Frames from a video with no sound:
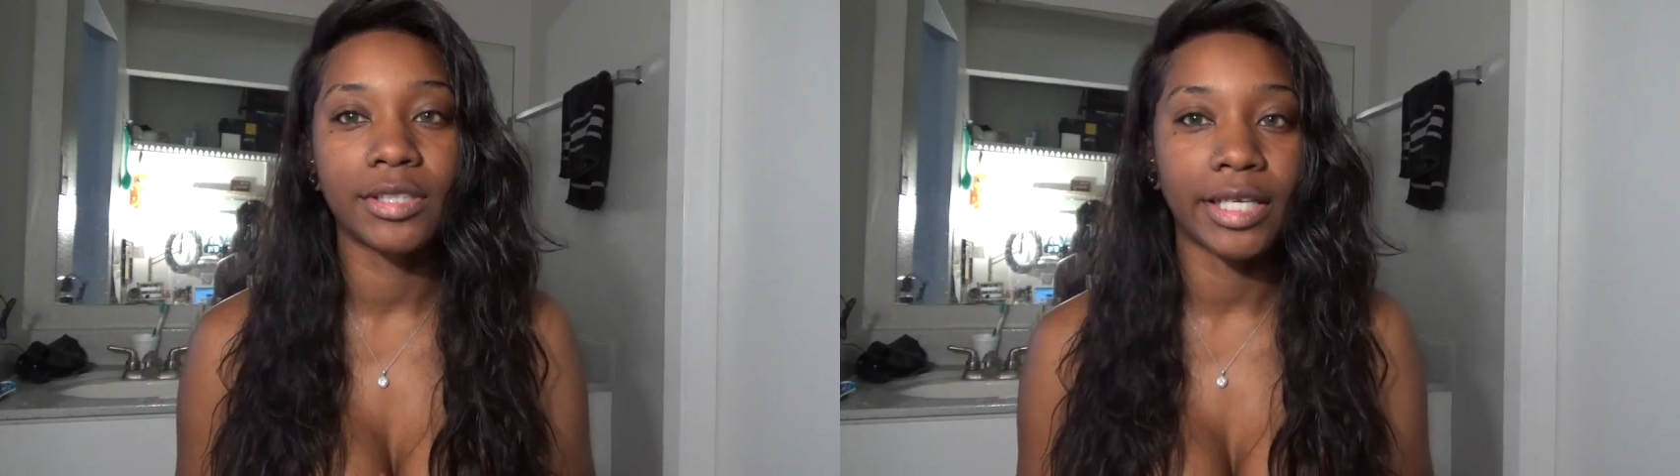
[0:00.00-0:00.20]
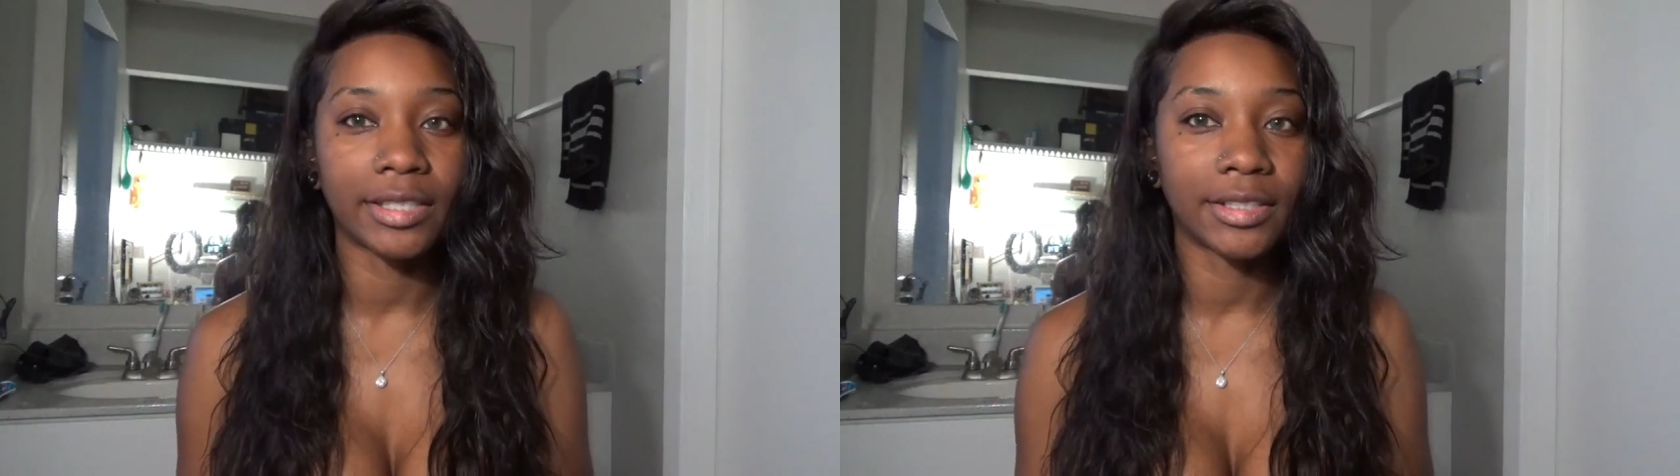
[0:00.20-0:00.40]

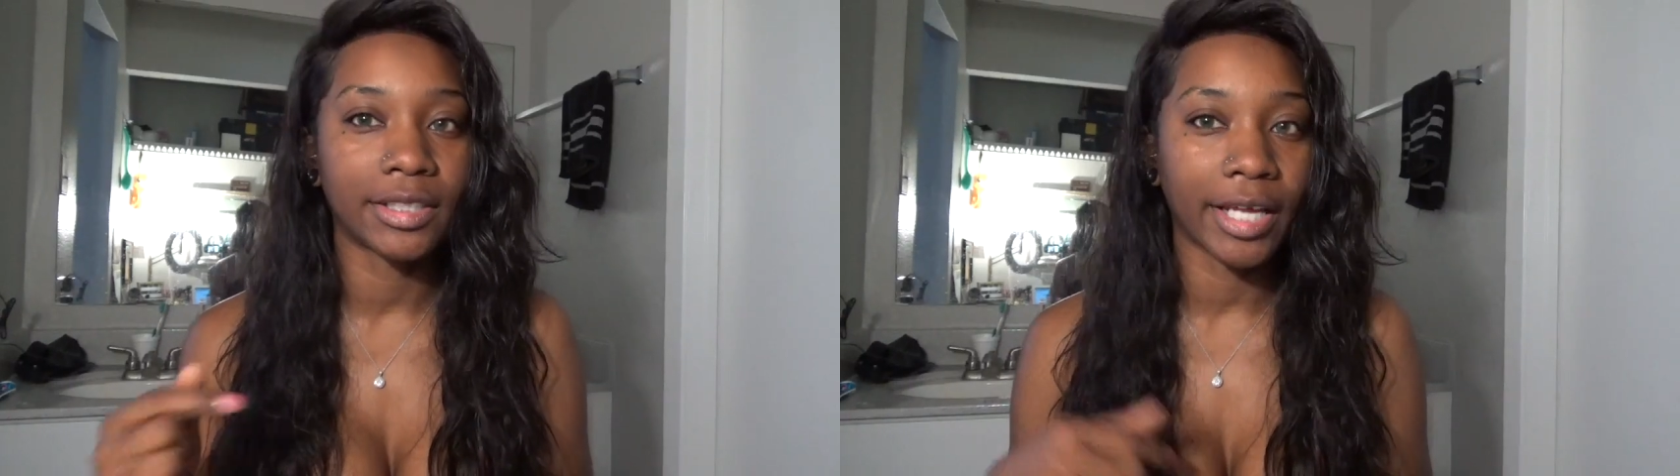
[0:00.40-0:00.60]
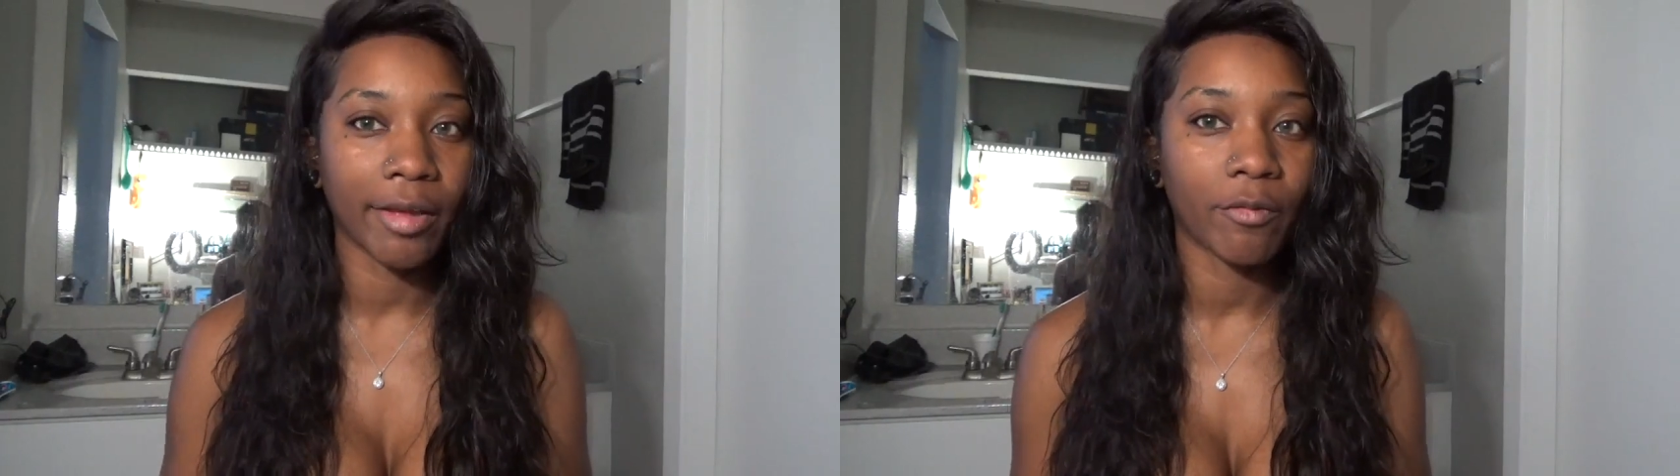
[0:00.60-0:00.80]
that
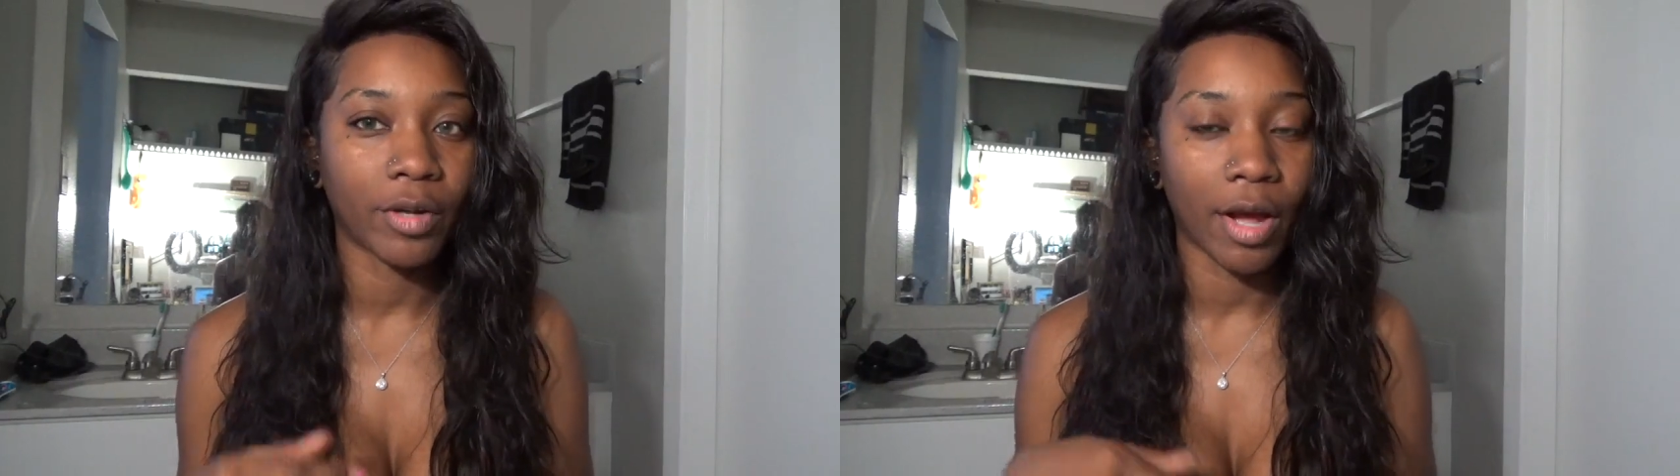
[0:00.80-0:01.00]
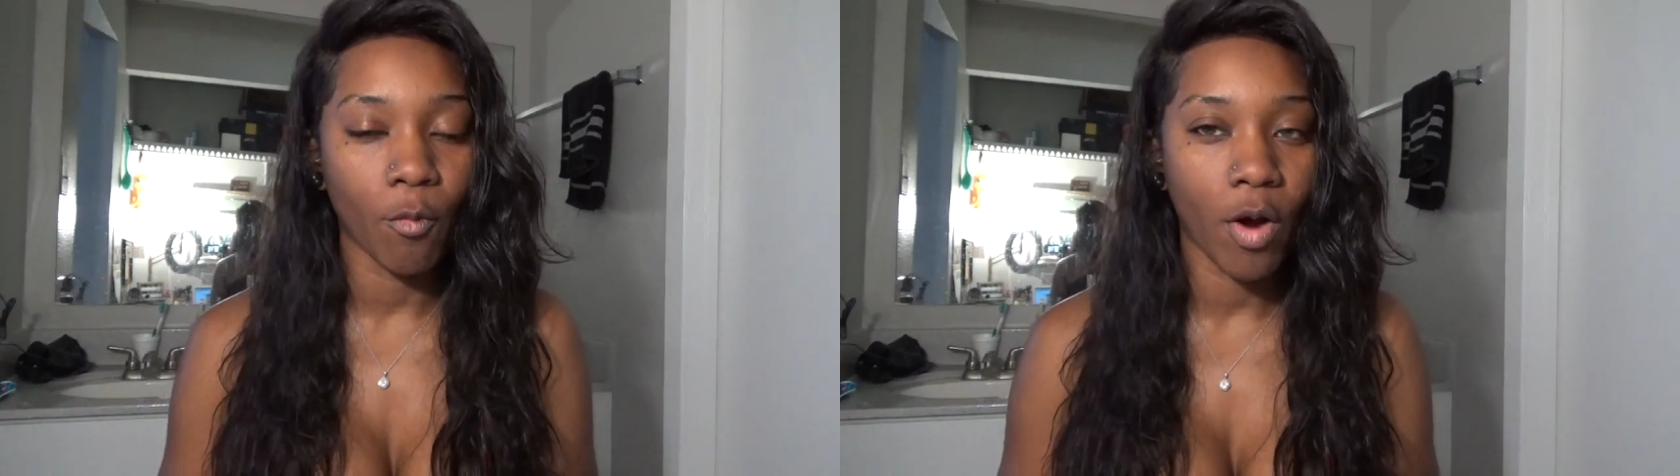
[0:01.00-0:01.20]
today when
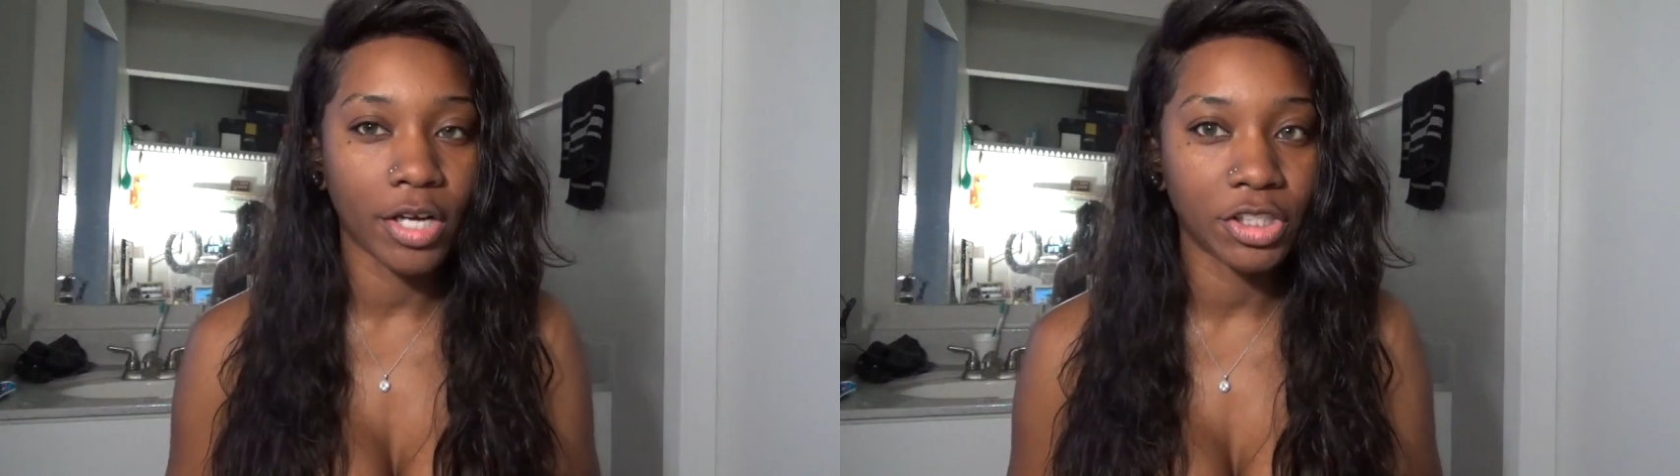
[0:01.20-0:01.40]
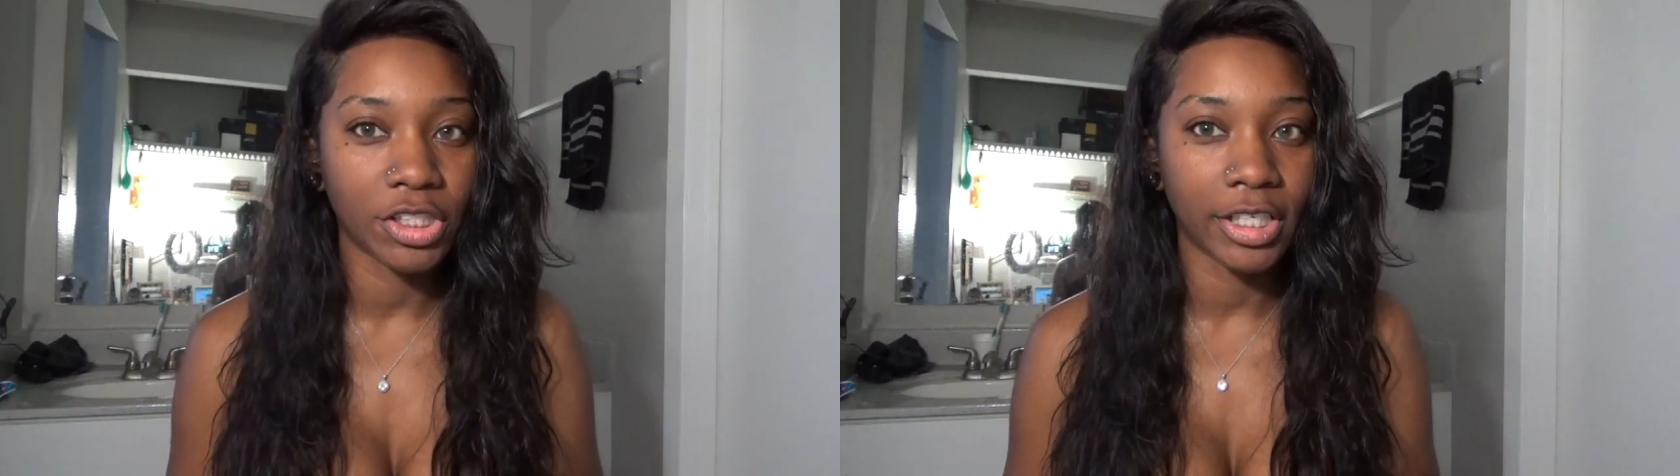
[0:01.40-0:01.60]
I
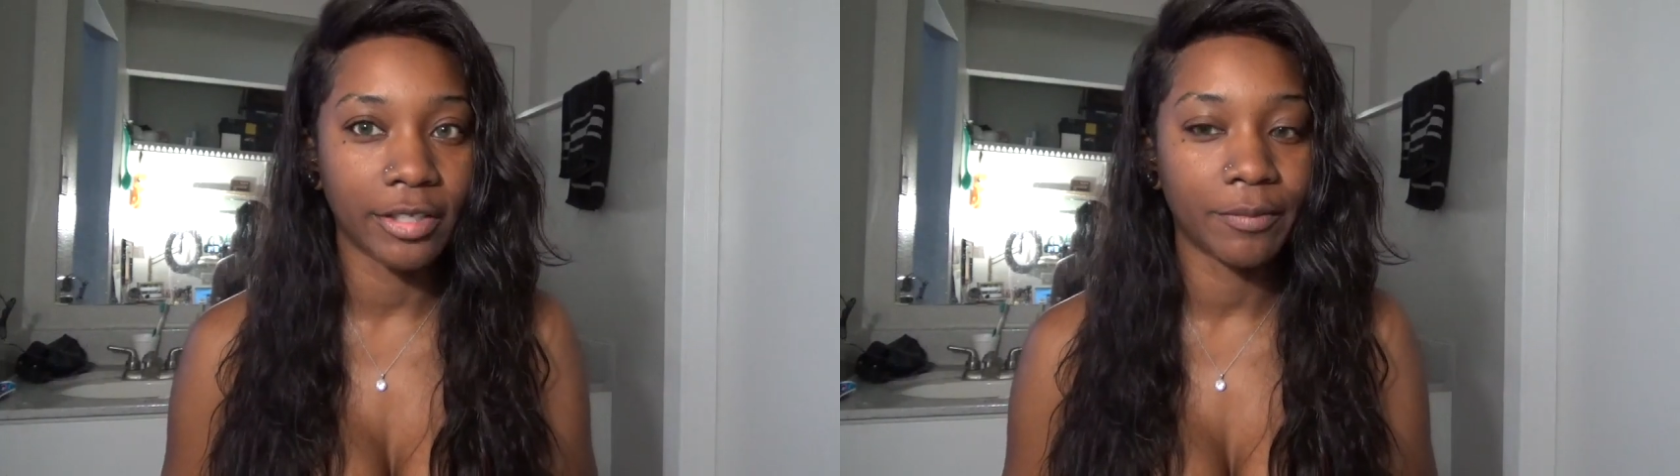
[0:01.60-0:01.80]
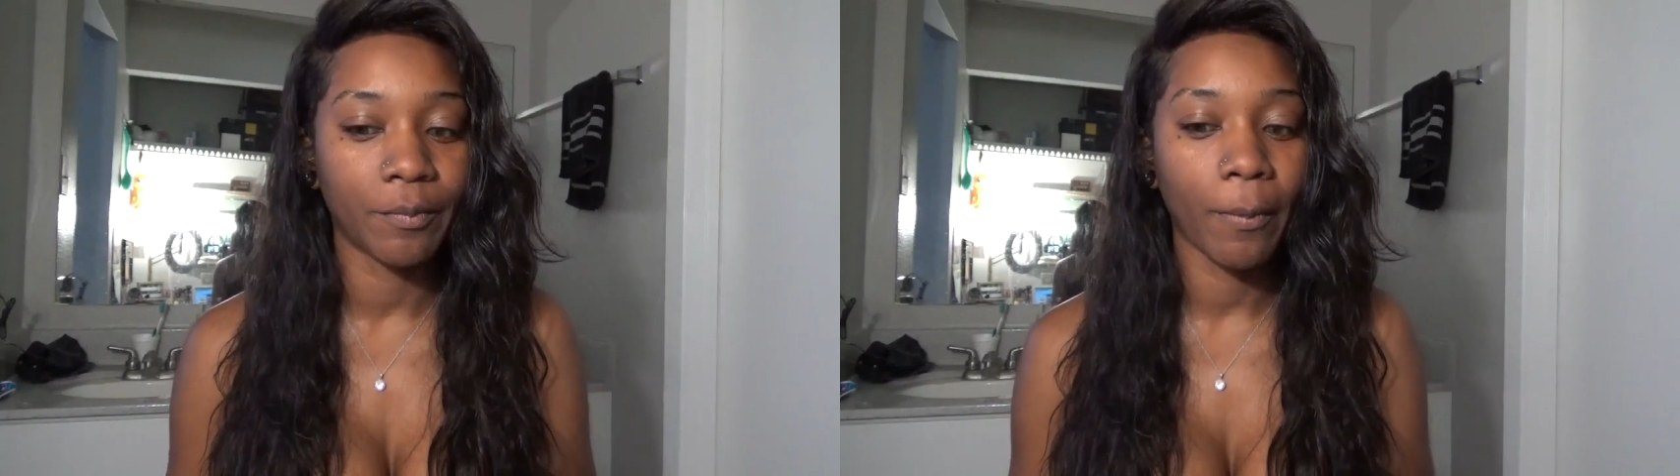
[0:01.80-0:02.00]
washed it,